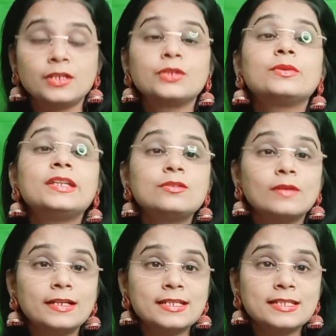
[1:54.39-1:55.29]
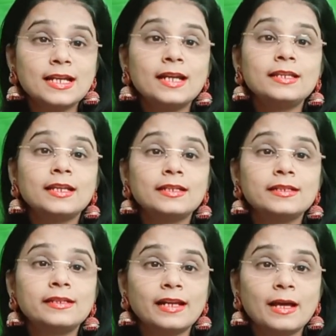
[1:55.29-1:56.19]
You need to understand that the
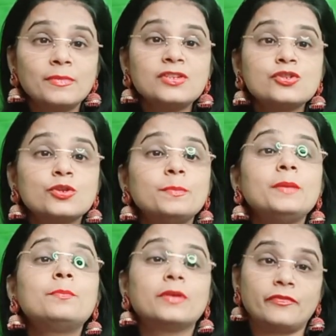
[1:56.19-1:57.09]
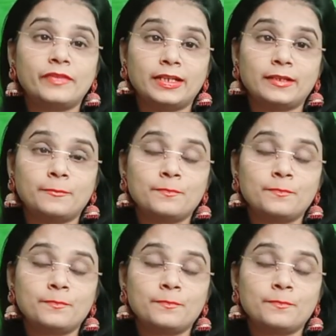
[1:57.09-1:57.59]
grammar should be perfect.